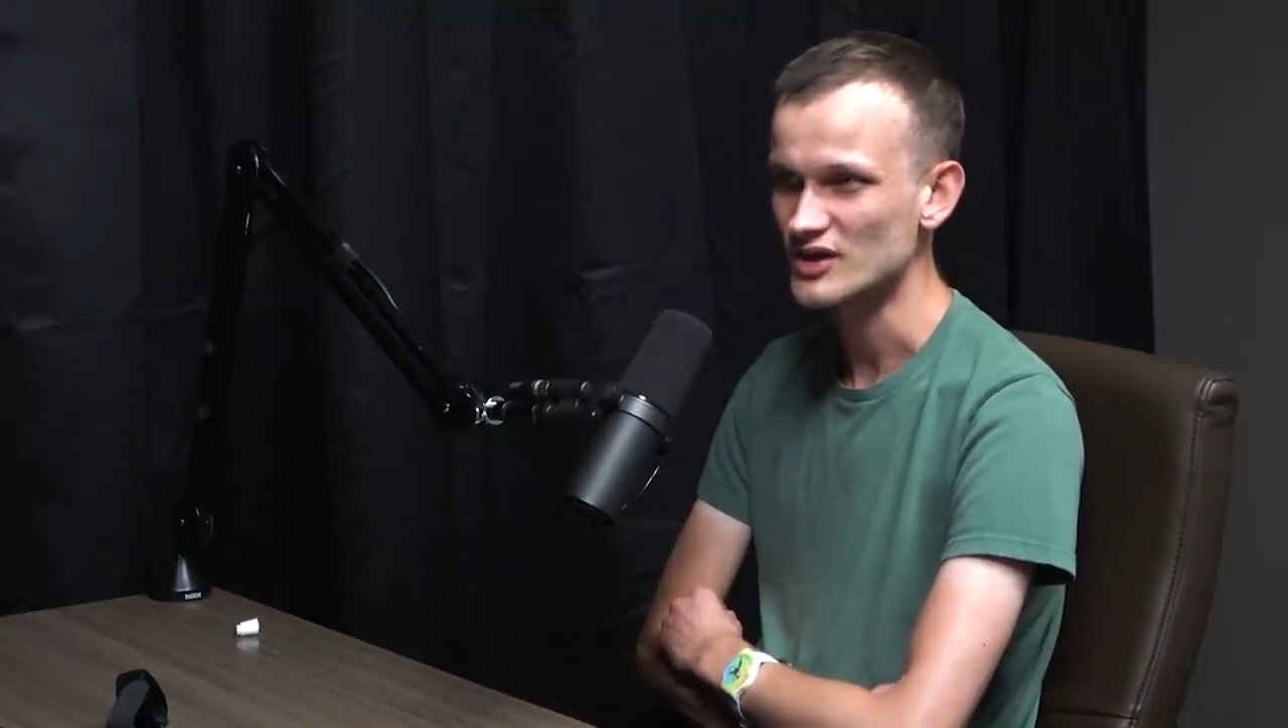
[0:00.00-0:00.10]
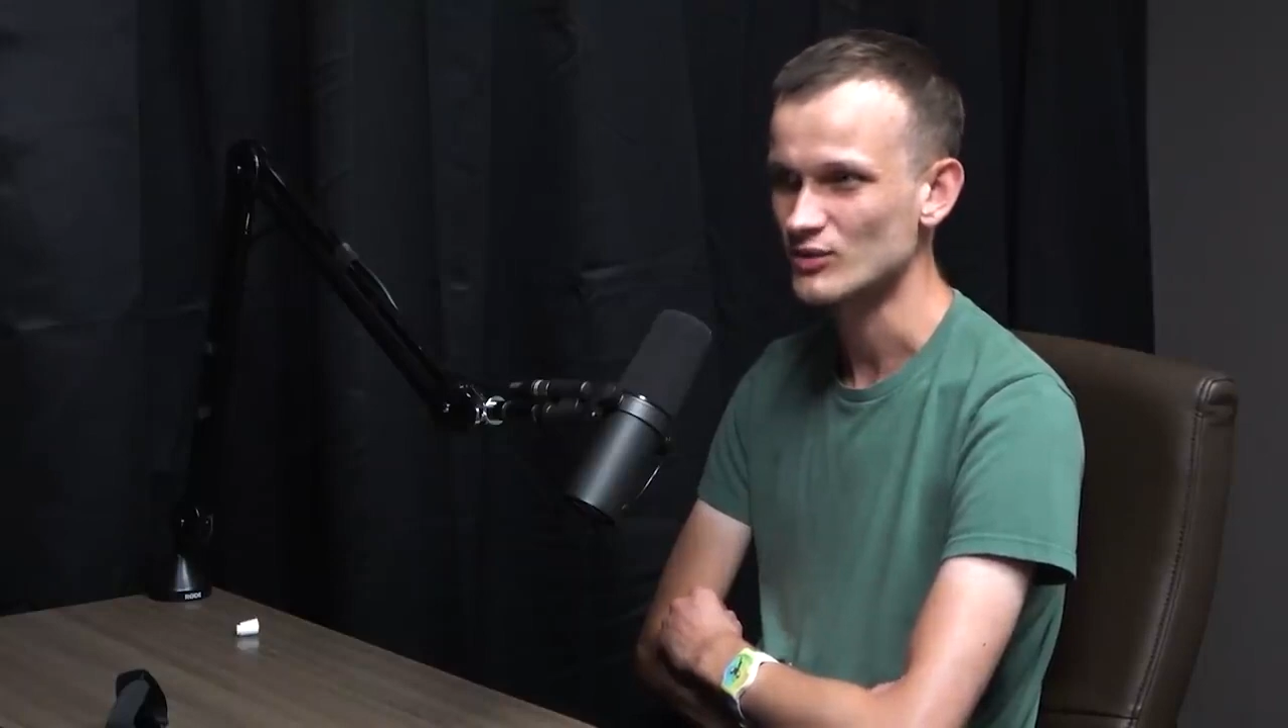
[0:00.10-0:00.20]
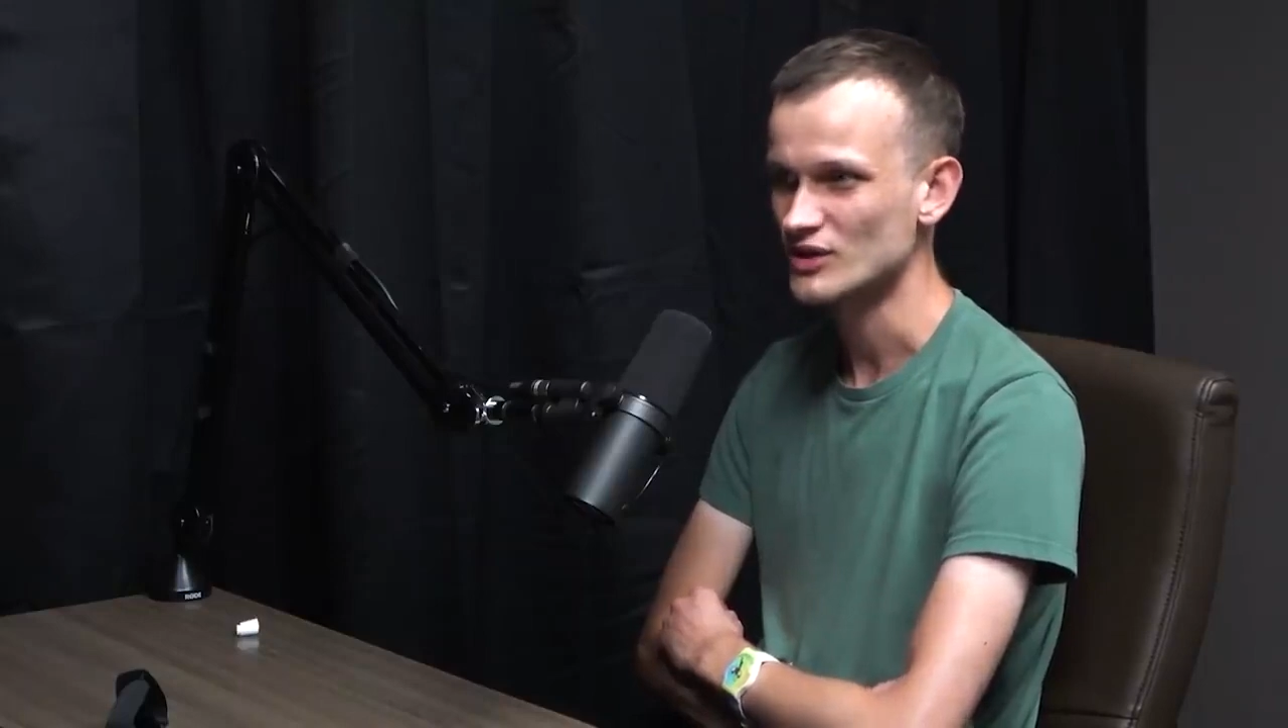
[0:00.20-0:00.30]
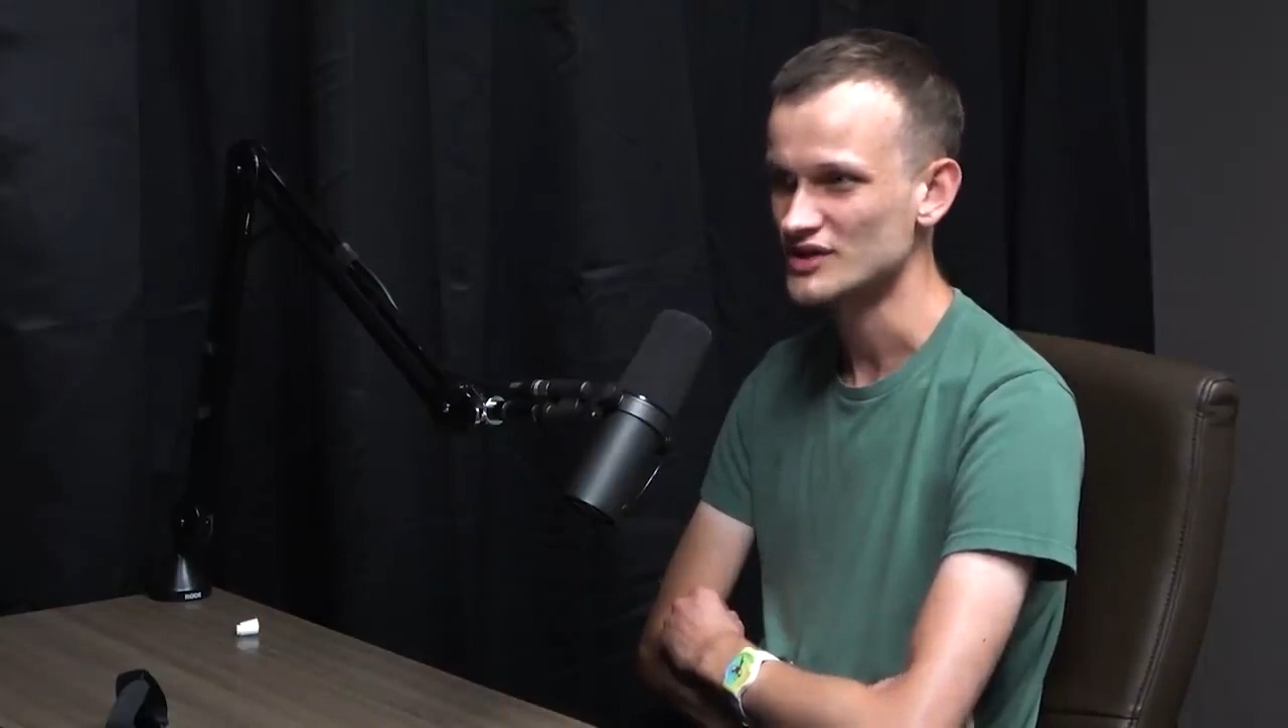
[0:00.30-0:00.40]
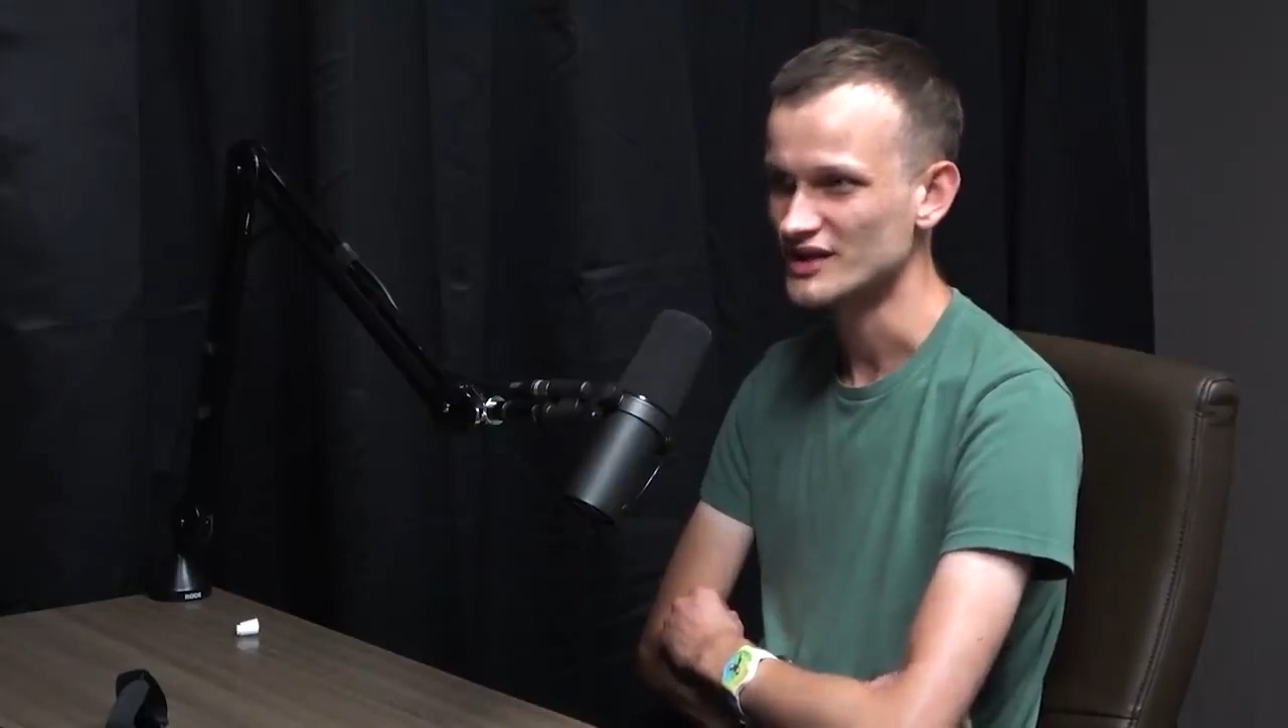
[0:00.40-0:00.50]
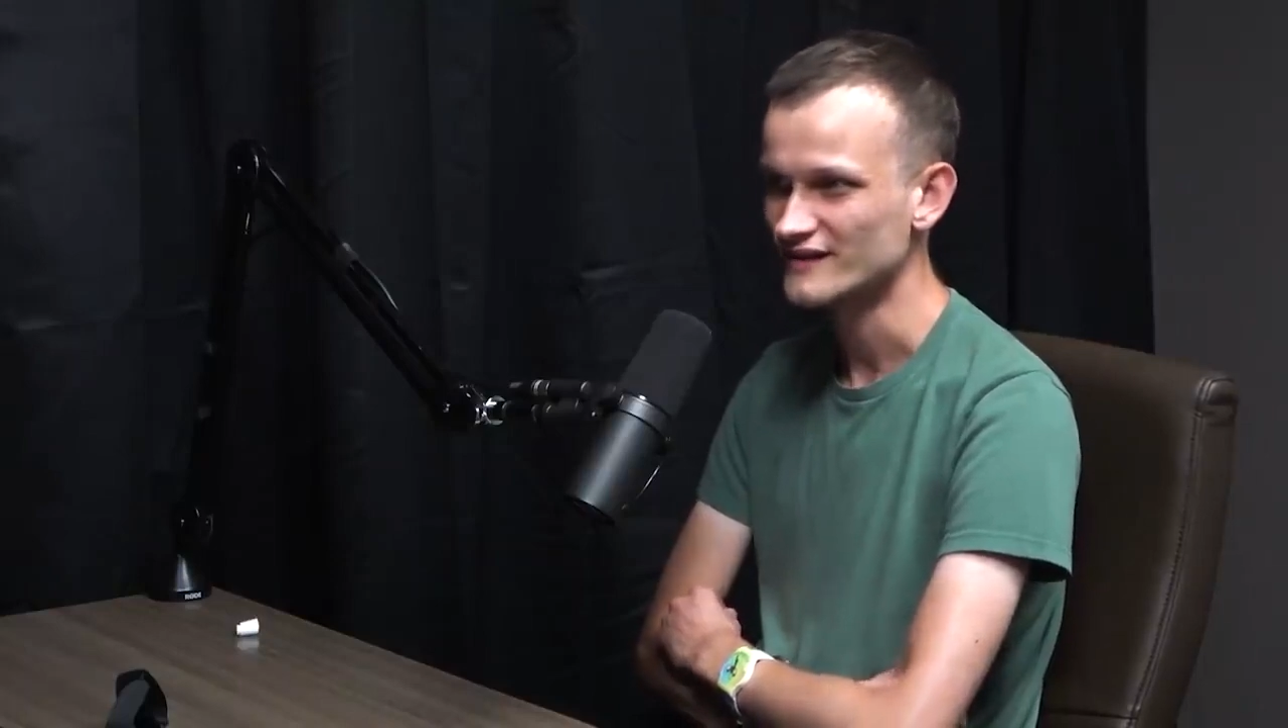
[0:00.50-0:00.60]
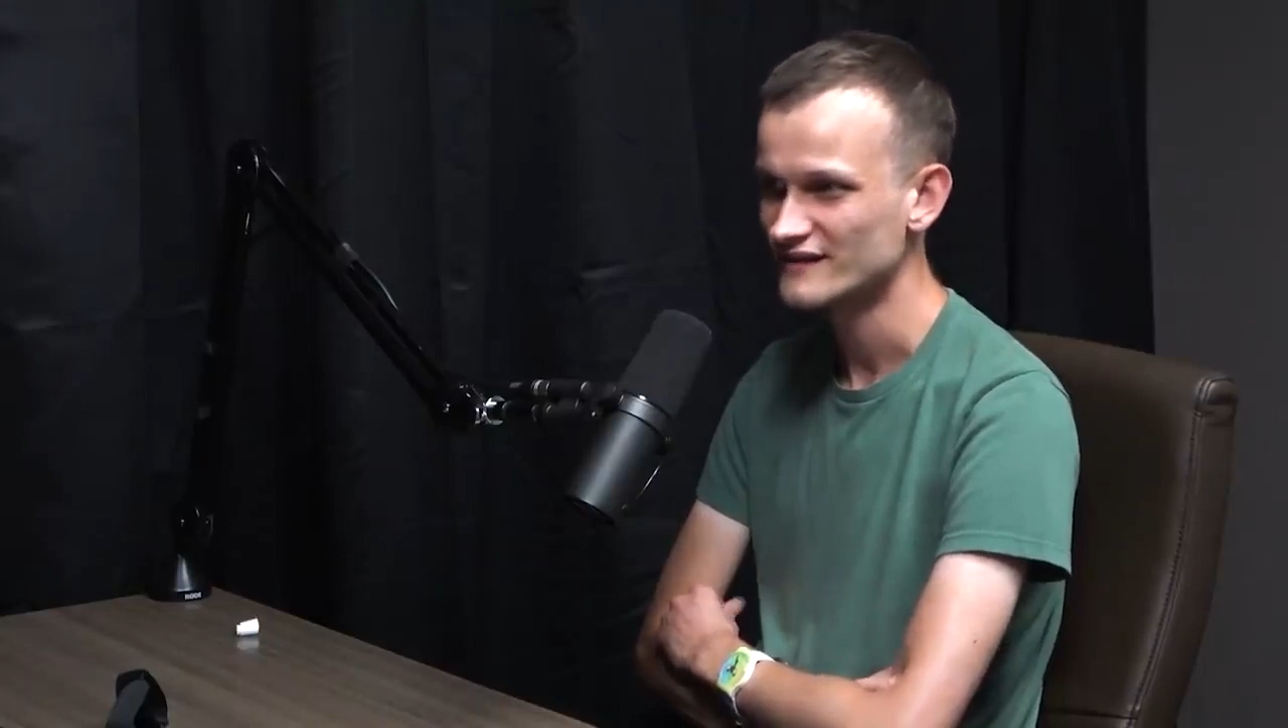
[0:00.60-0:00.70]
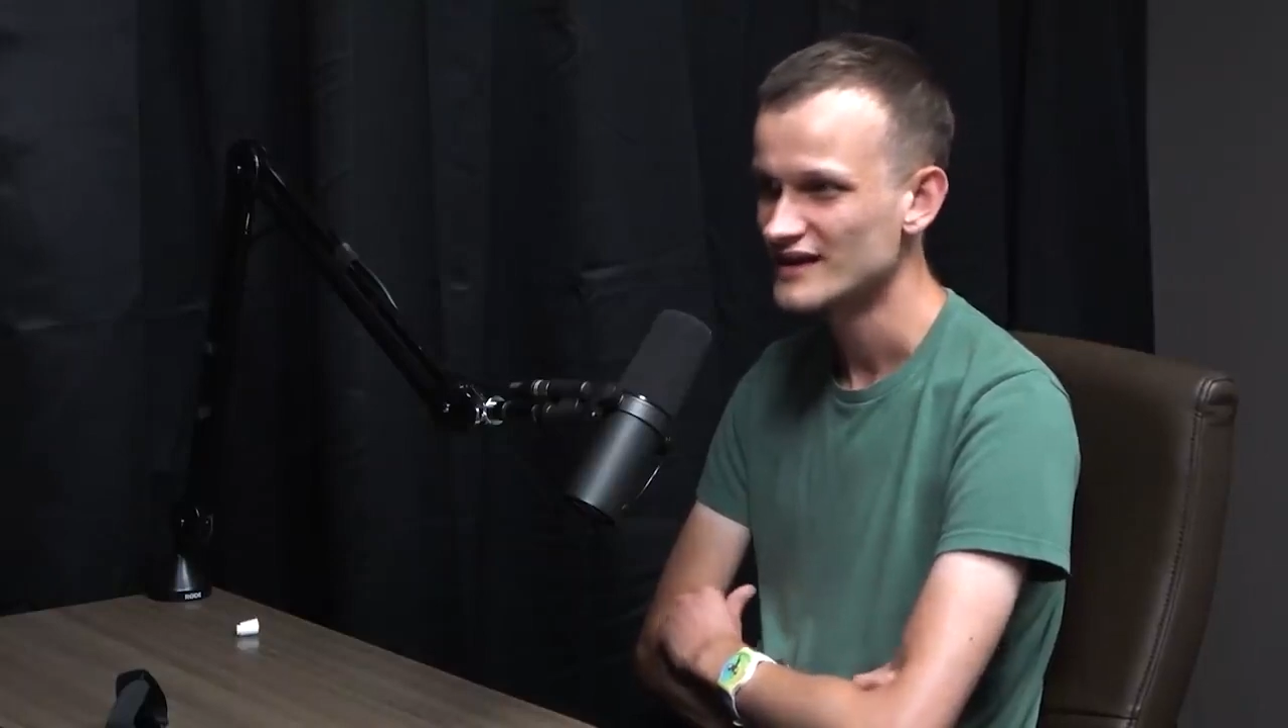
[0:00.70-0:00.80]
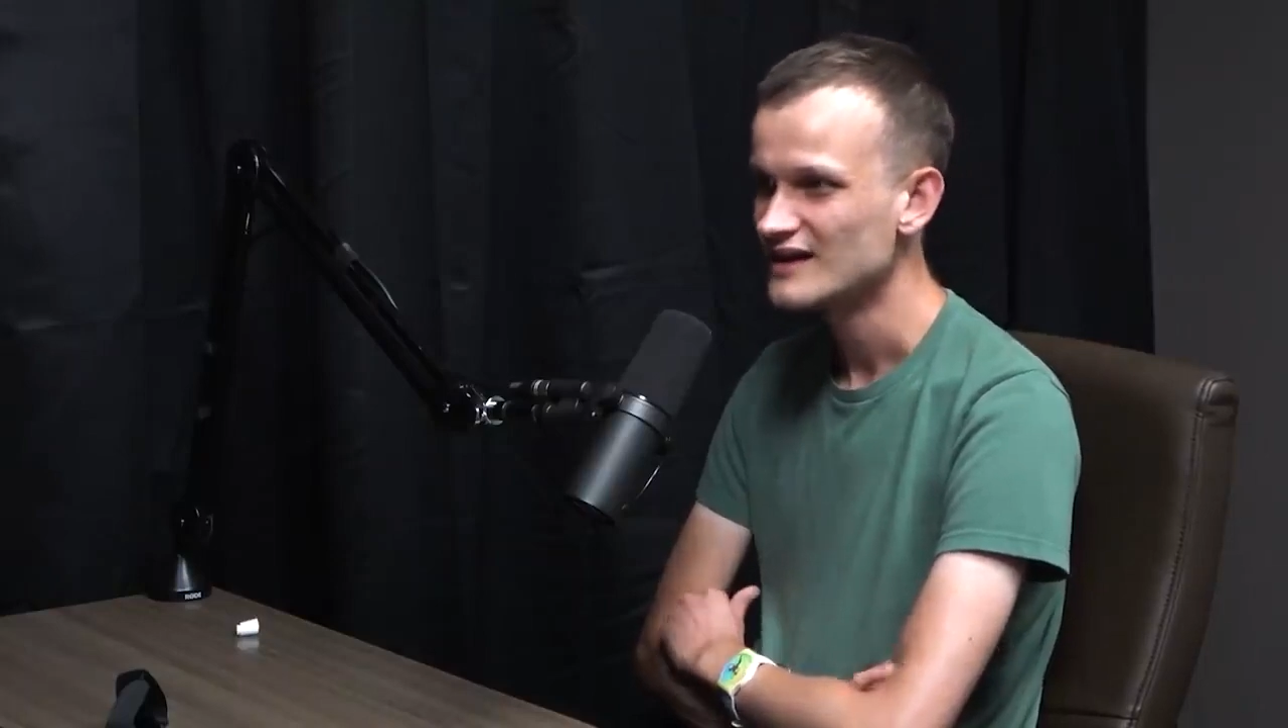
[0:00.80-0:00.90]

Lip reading: weren't enough